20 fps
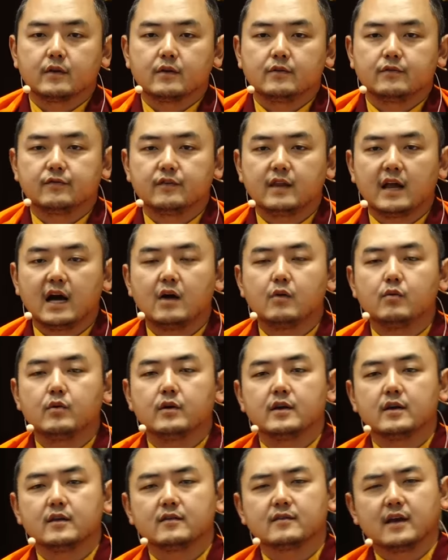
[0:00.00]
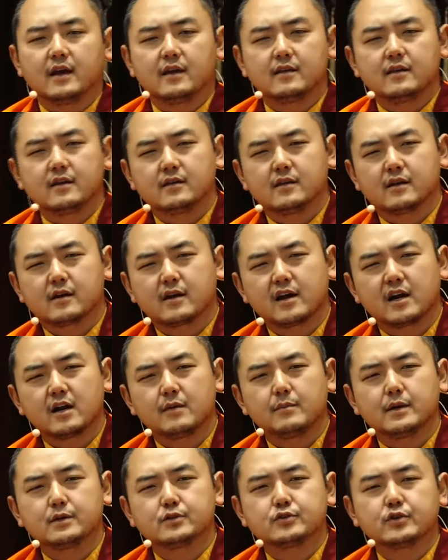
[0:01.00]
Flower is, I think, the
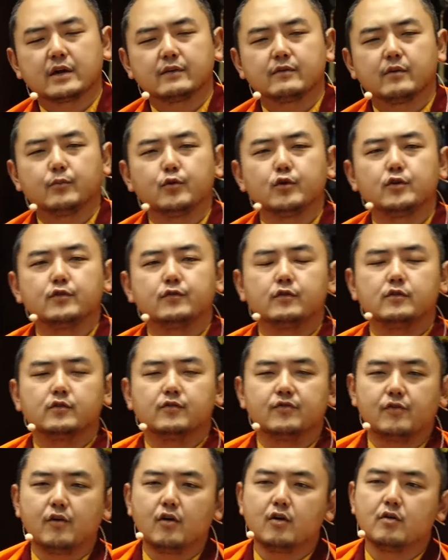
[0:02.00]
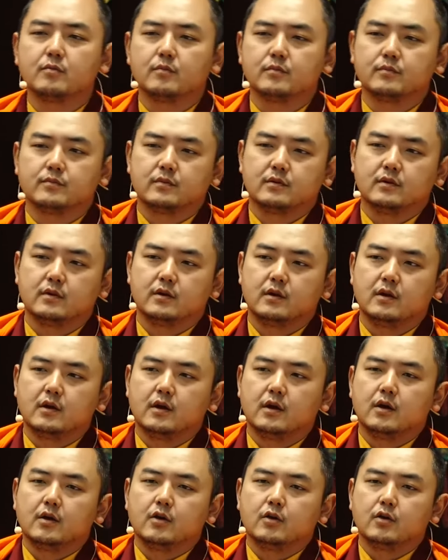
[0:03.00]
karma to have a beautiful form.
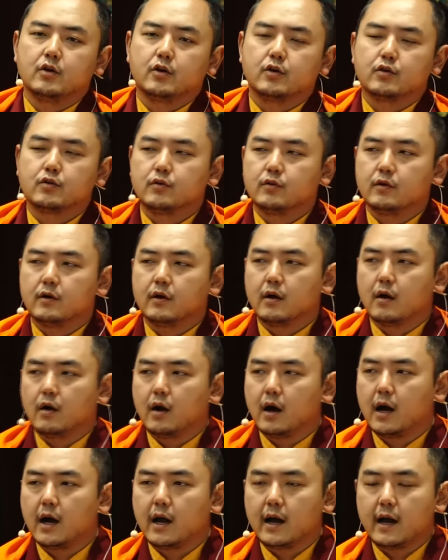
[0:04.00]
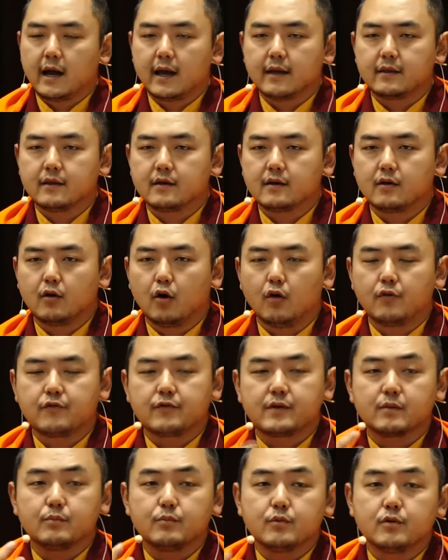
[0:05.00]
You know, either
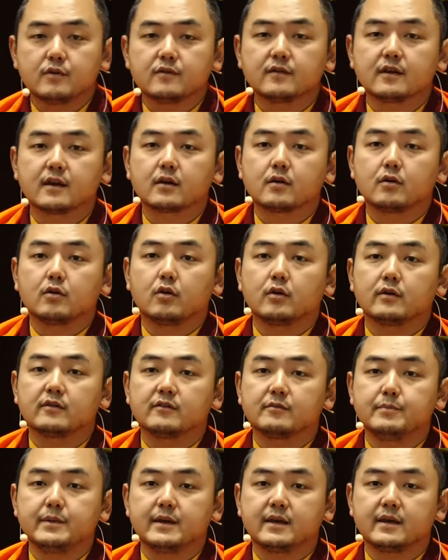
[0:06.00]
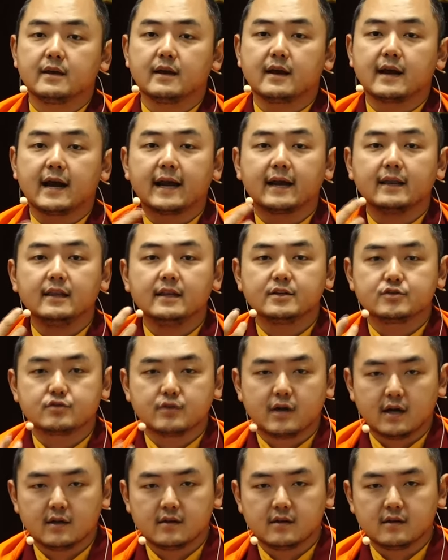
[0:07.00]
offering music or speaking kindly to
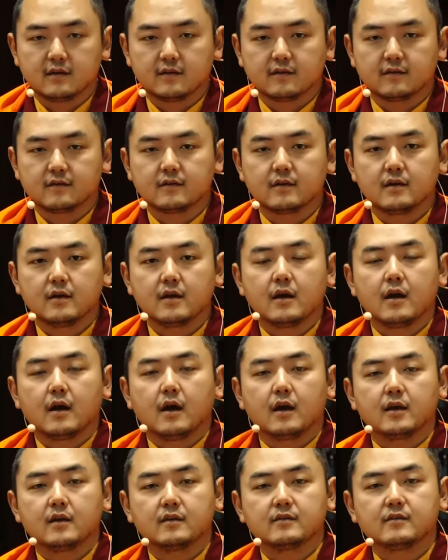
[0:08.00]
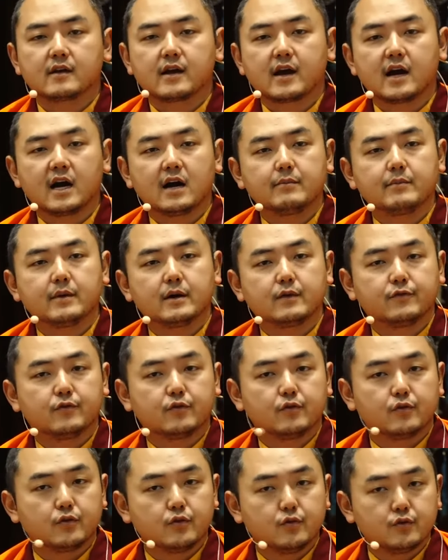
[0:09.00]
others is the karma
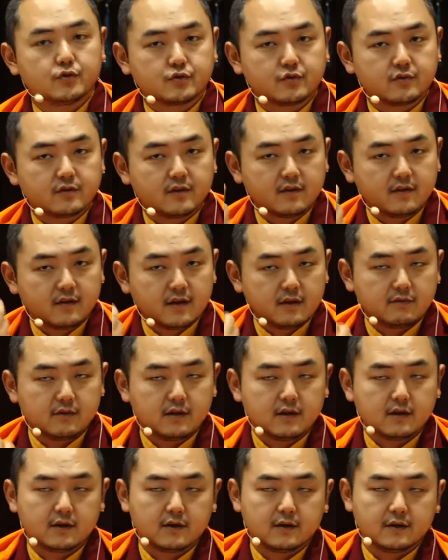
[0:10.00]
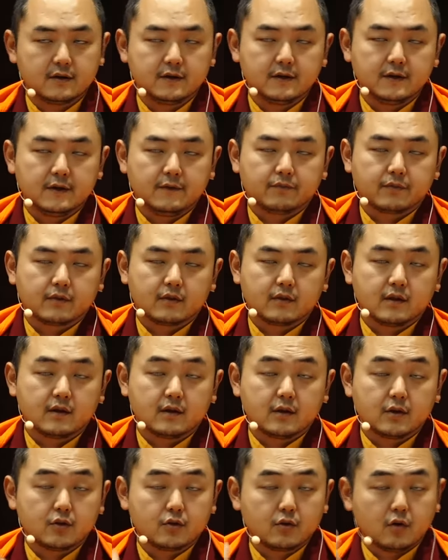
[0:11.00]
for you to receive the,
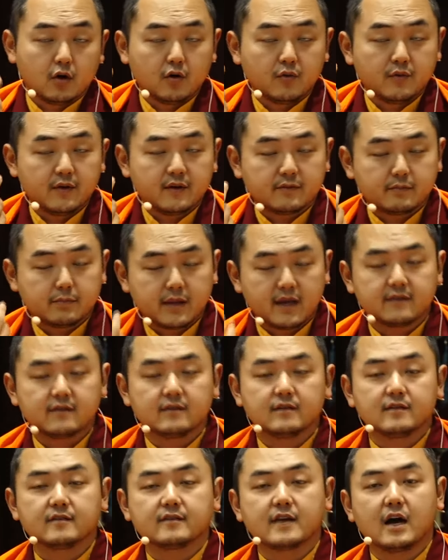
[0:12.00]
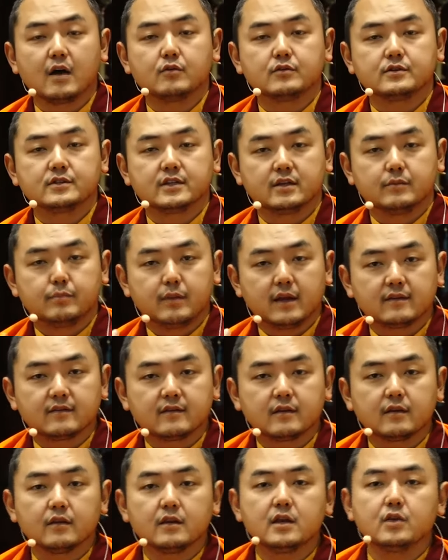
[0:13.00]
the you know, always pleasant sound and
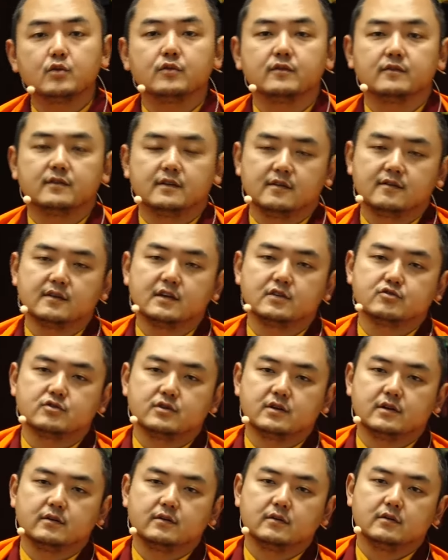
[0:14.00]
pleasant news, etc.